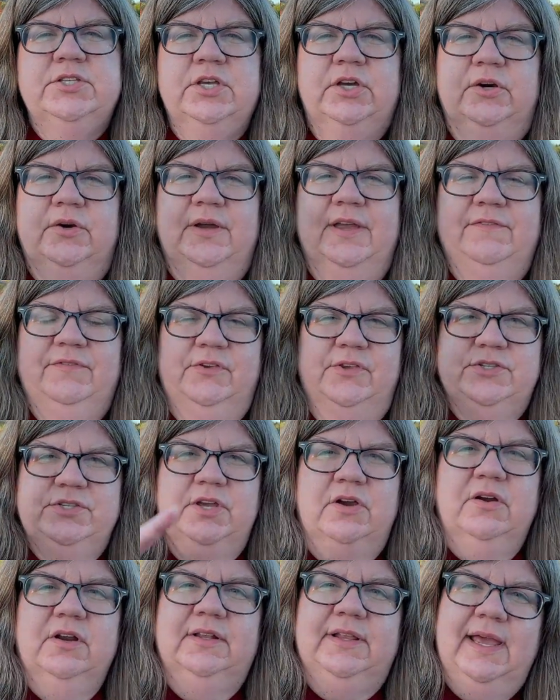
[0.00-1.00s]
So if you
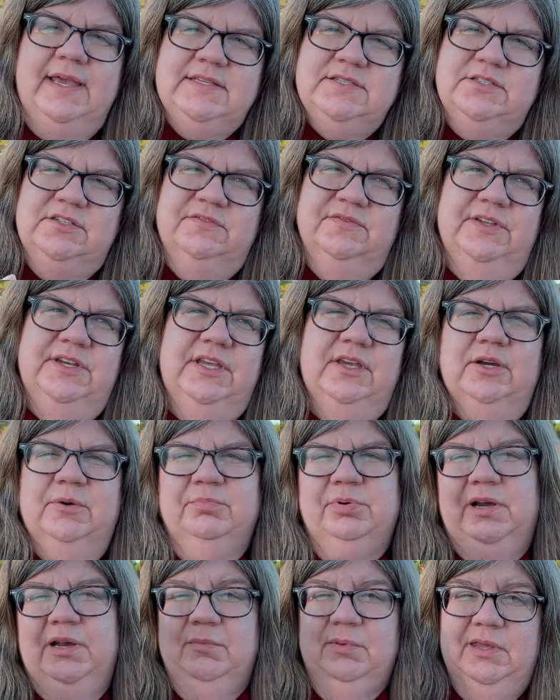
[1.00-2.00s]
saw our last zoo video,
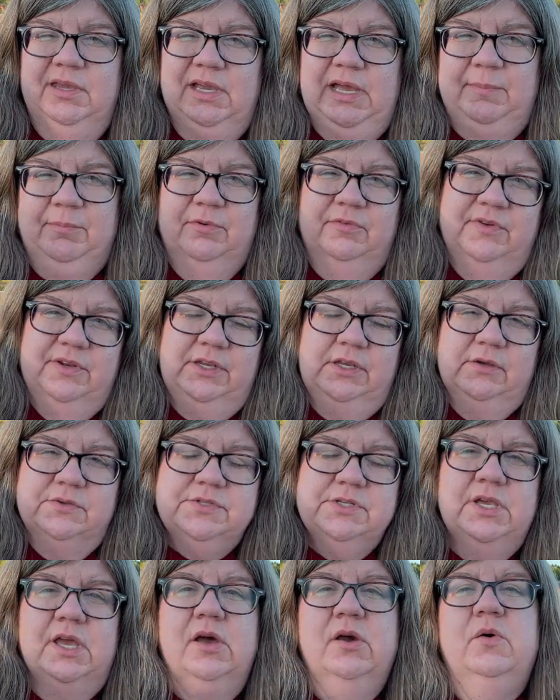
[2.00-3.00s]
probably a couple
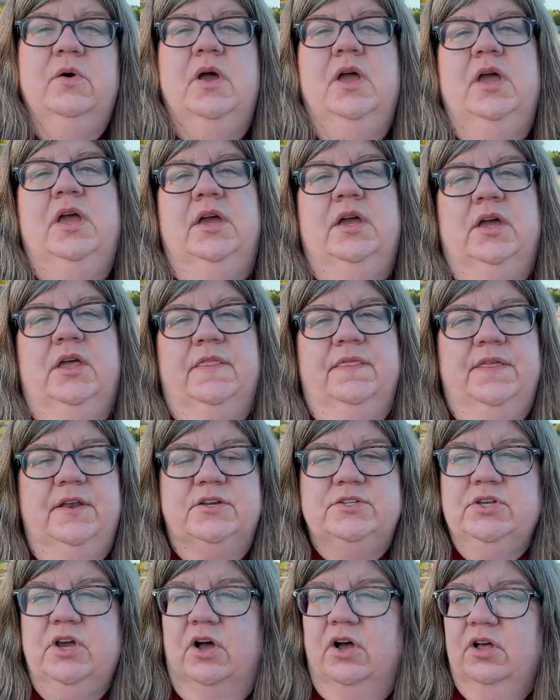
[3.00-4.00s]
videos ago,
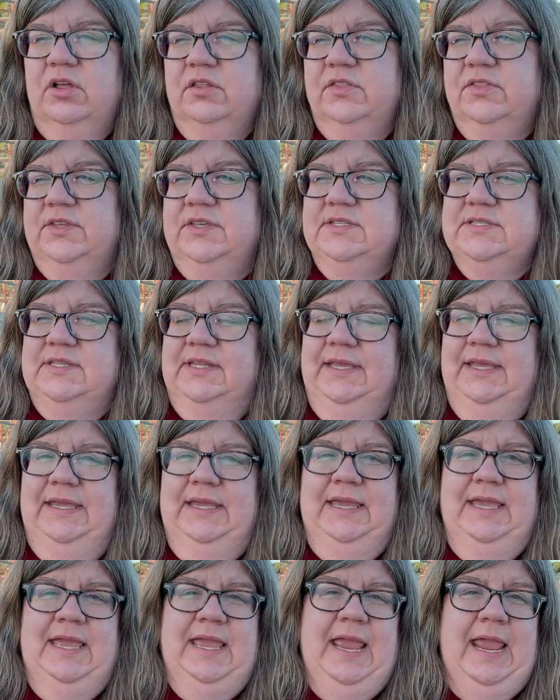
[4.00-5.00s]
there's all these
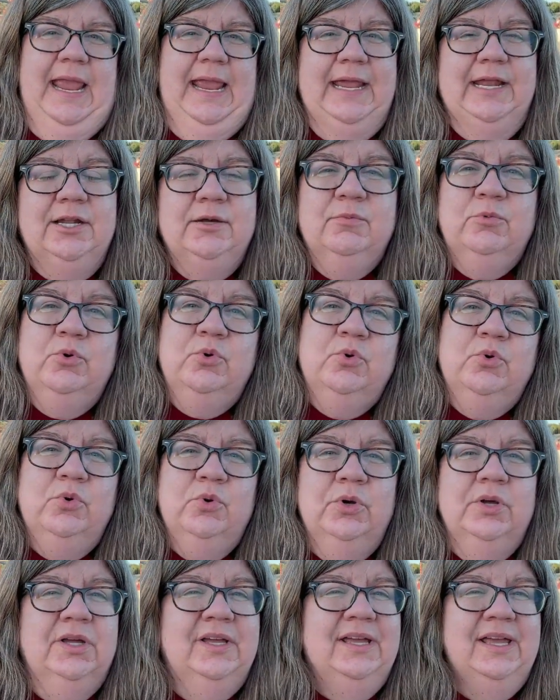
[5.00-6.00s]
like animal,
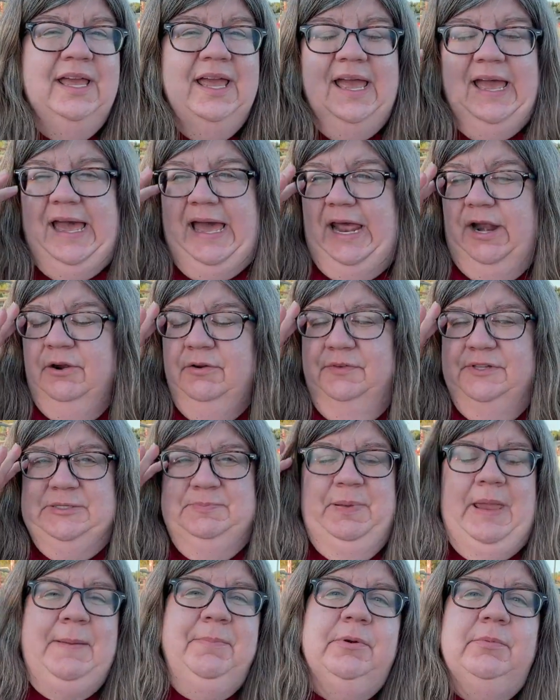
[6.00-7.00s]
I don't know if it's
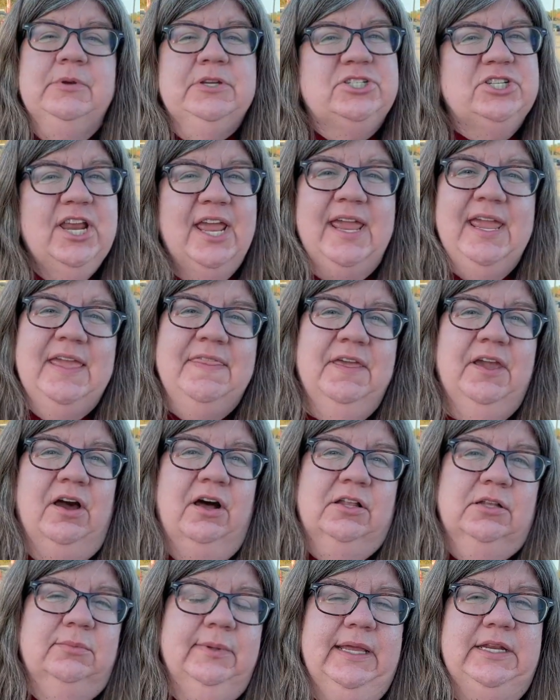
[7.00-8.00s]
paper mache, they
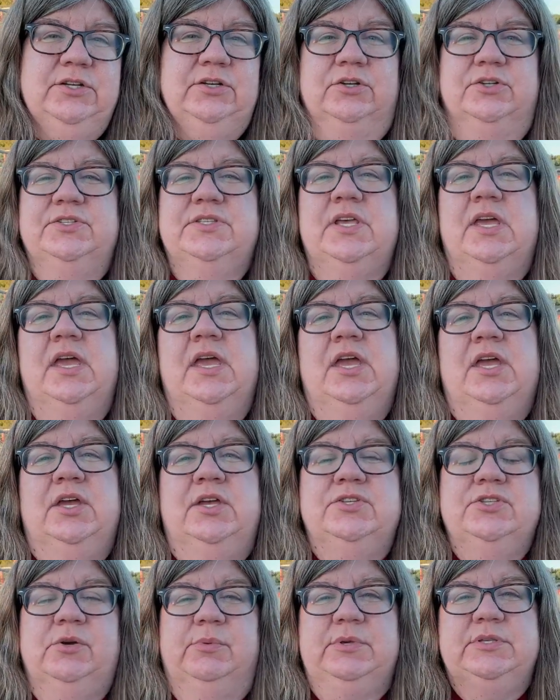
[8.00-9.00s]
call them lanterns.
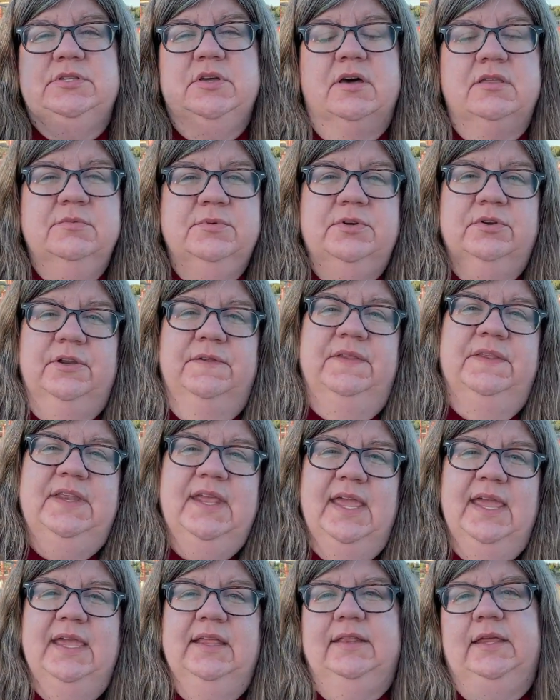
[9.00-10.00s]
So we saw them during the
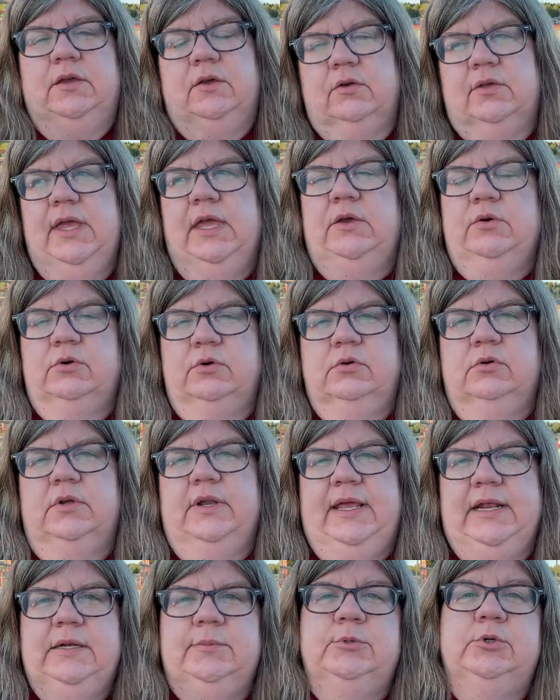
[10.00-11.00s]
day, like, okay, cool, what
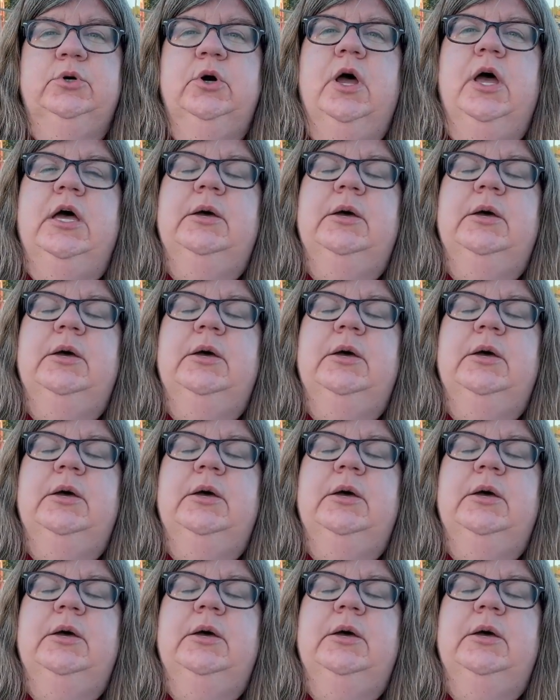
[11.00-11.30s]
animal.